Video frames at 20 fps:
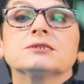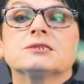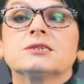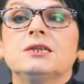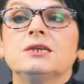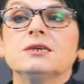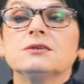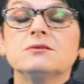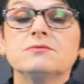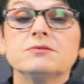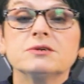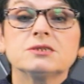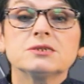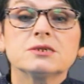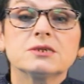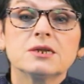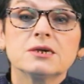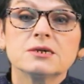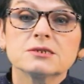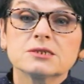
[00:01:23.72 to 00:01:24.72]
And
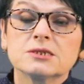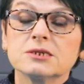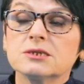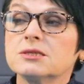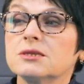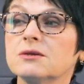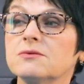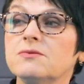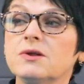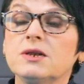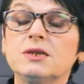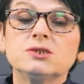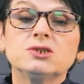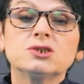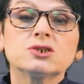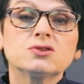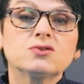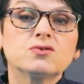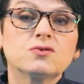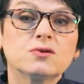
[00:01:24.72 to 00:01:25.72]
therefore no
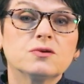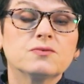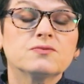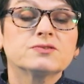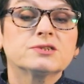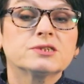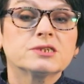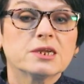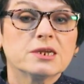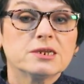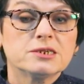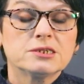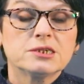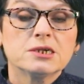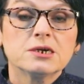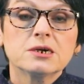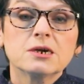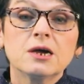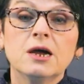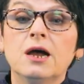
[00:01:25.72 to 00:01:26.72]
recalculation is needed
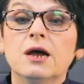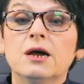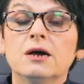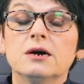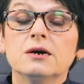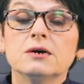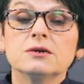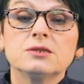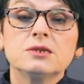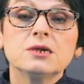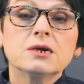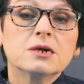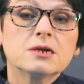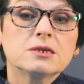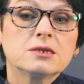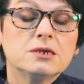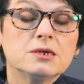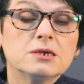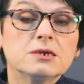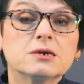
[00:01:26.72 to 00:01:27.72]
with this value in
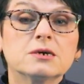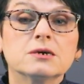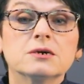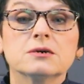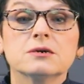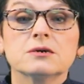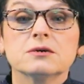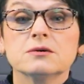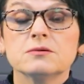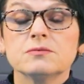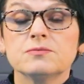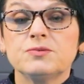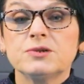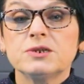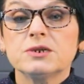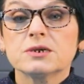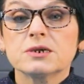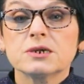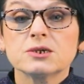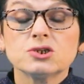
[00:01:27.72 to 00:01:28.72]
Celsius, that is,
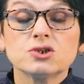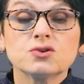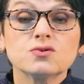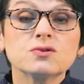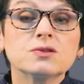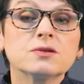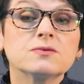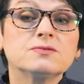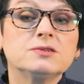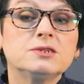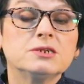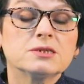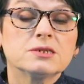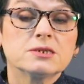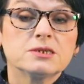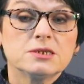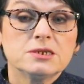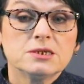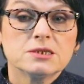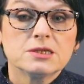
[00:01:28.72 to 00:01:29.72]
no
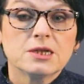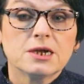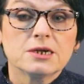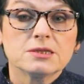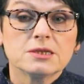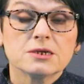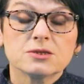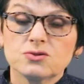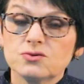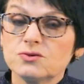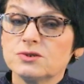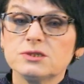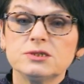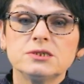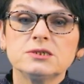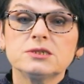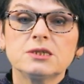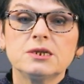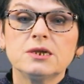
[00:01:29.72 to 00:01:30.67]
recalculation is required.